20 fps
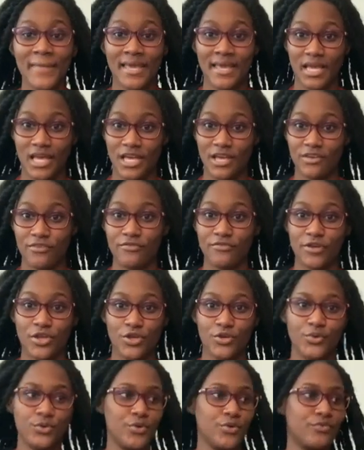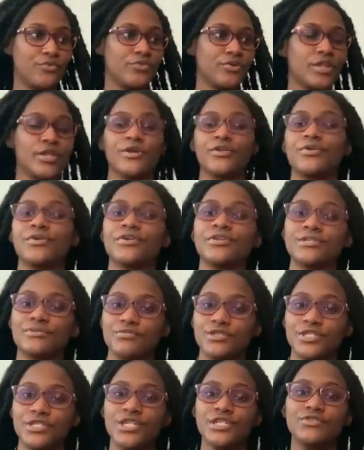If you don't feel like doing some
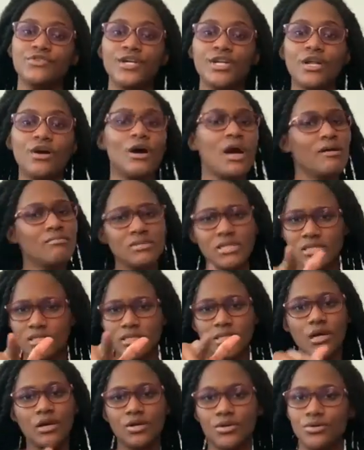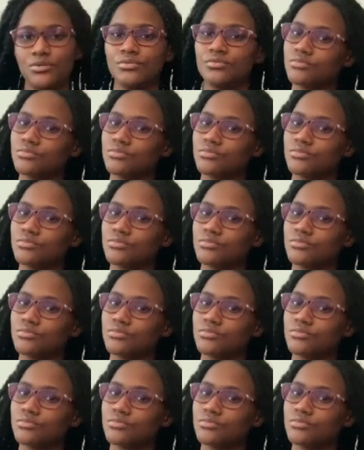research right now, I'm gonna tell you.